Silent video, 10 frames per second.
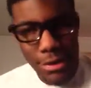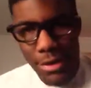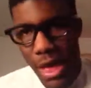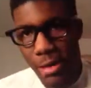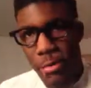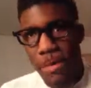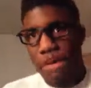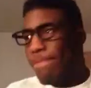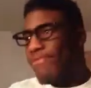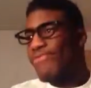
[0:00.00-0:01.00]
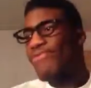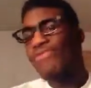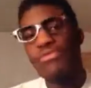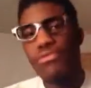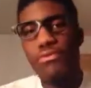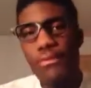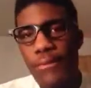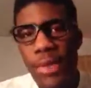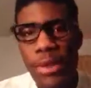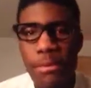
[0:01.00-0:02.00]
Second one,
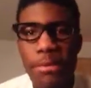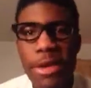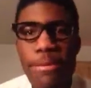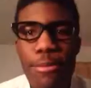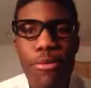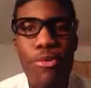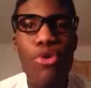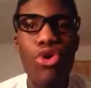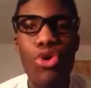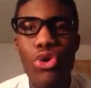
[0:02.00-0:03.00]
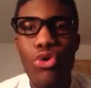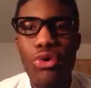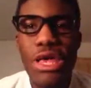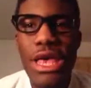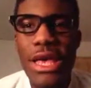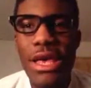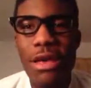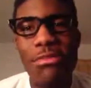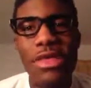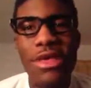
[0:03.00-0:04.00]
people who get
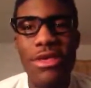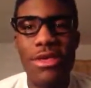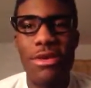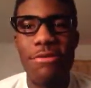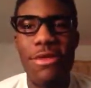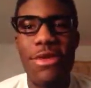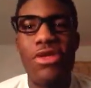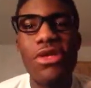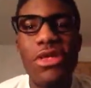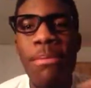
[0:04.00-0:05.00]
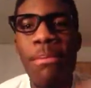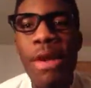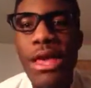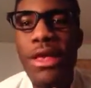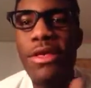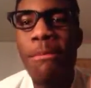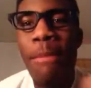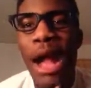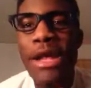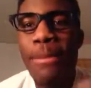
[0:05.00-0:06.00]
in relationships just to make
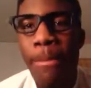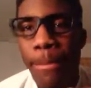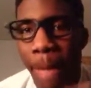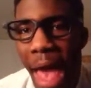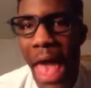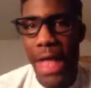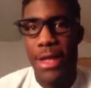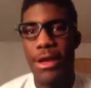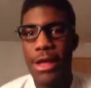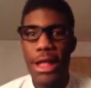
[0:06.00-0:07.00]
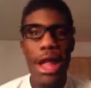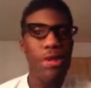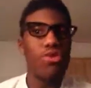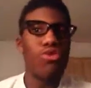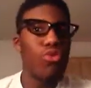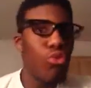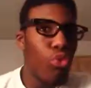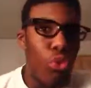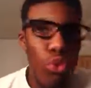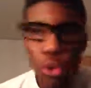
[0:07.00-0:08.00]
somebody mad. That is the
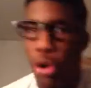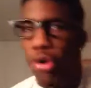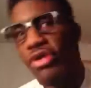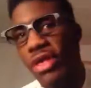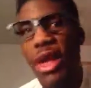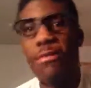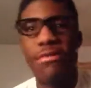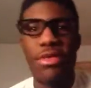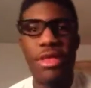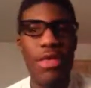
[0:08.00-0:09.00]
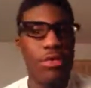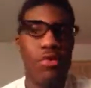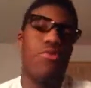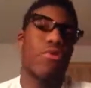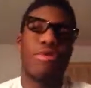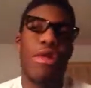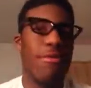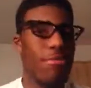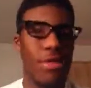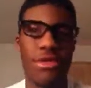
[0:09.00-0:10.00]
worst type of. That's the worst
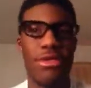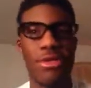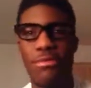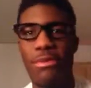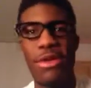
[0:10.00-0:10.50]
type of relationship.